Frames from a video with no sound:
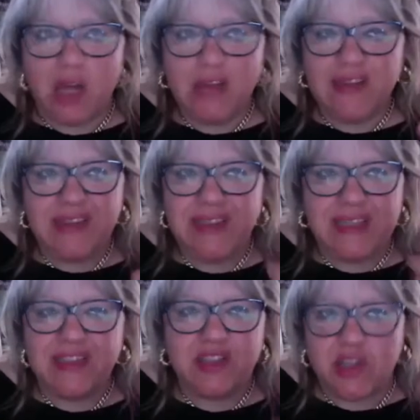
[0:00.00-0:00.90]
is
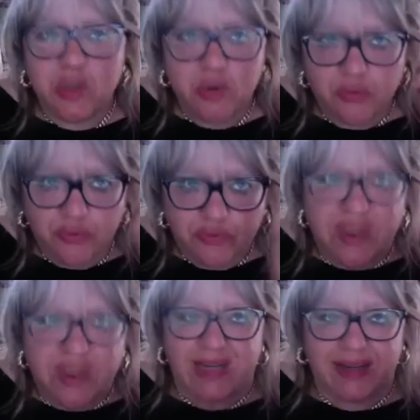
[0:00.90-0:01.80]
to
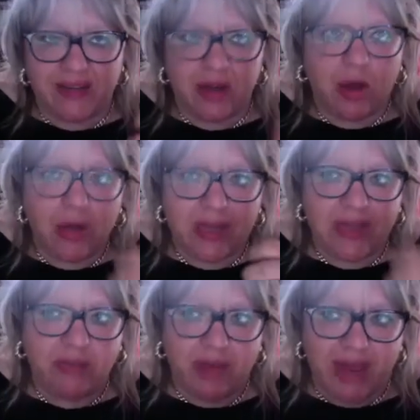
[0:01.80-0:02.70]
fill the Holy
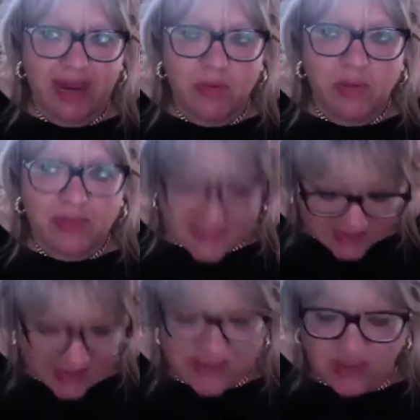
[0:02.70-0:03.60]
Grail with the
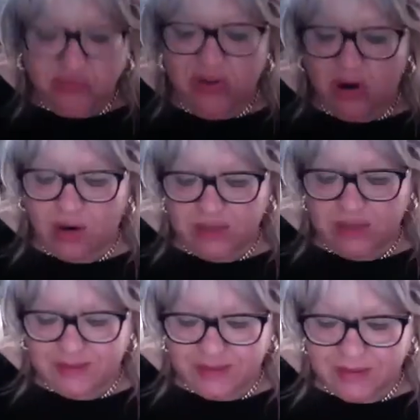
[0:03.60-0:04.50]
sense of art,
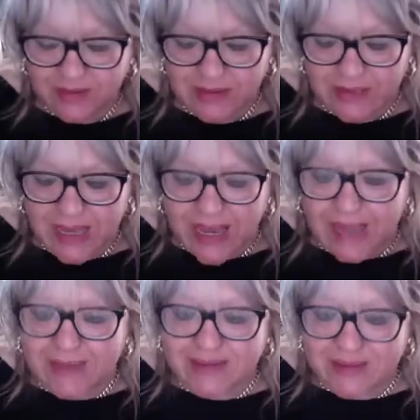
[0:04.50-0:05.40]
and
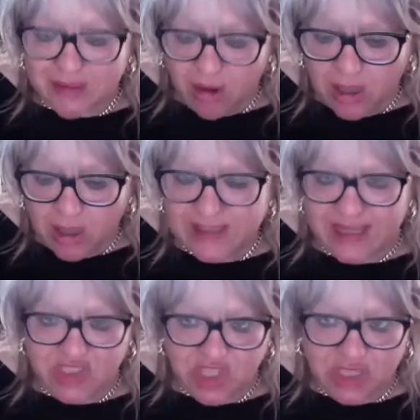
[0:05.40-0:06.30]
the art can
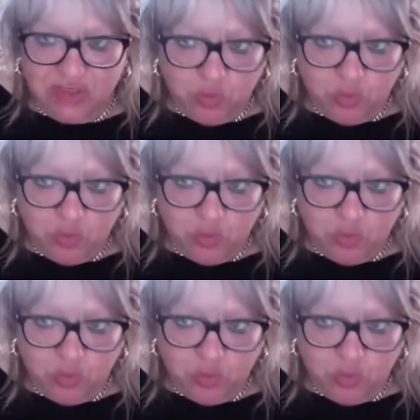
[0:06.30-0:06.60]
change the world